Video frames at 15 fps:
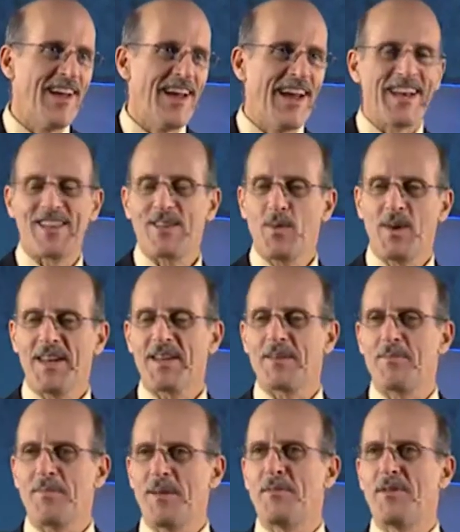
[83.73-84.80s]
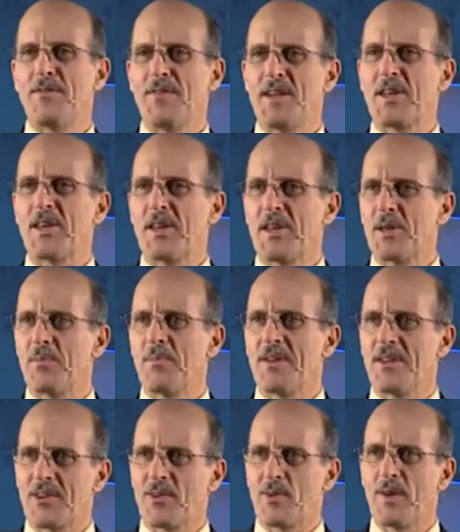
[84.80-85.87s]
And he said, well, it made me feel a little
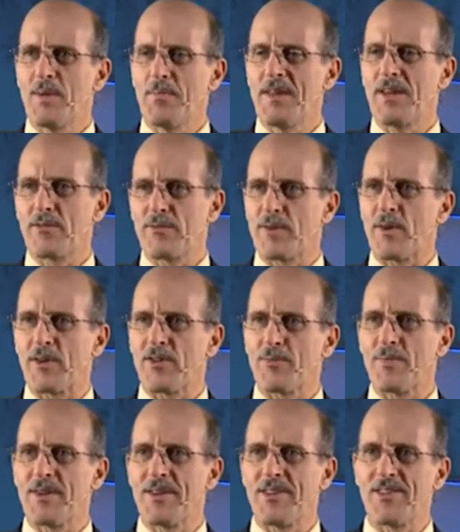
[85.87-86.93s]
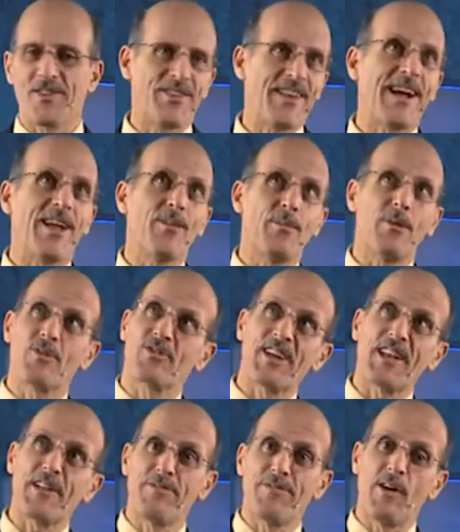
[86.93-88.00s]
bit creepy at first, but he says, now the bones
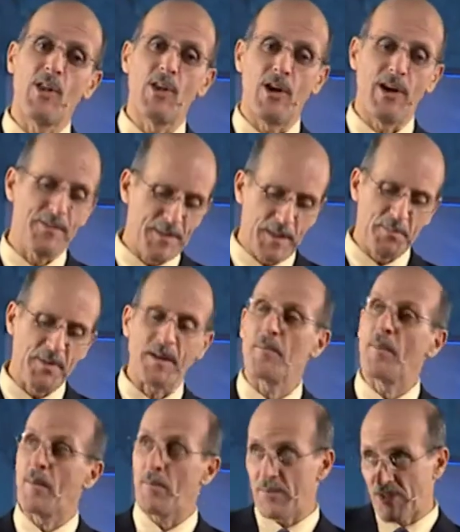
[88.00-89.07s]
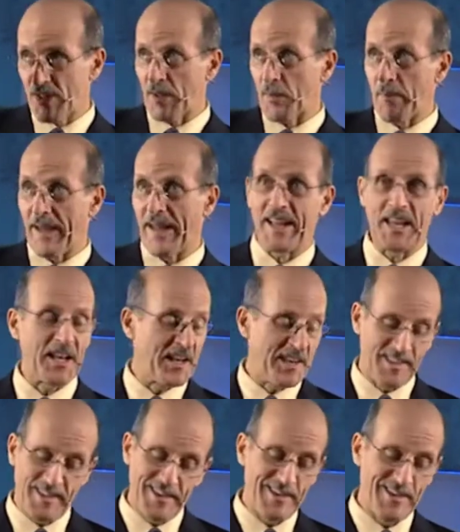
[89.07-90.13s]
kind of fall off, and I pick them up and stick them back in. He
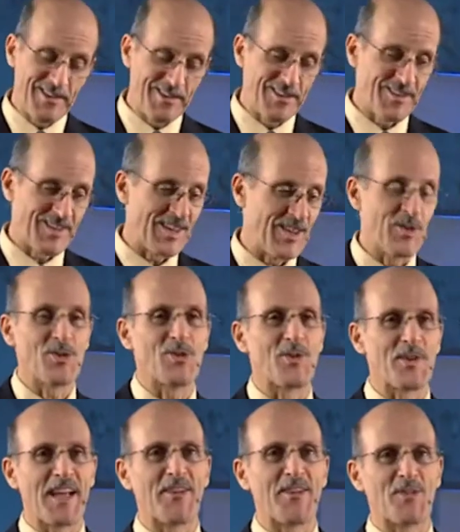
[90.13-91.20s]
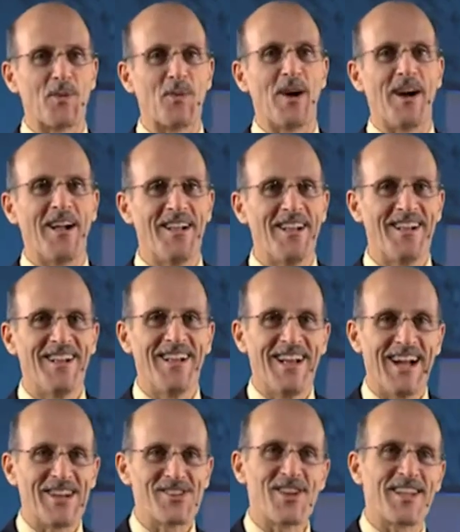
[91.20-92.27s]
said, you know, you just get used to it after a while.
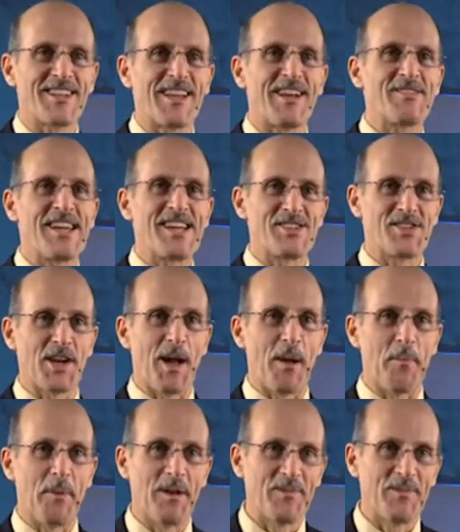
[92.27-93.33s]
How'd you like to have that job?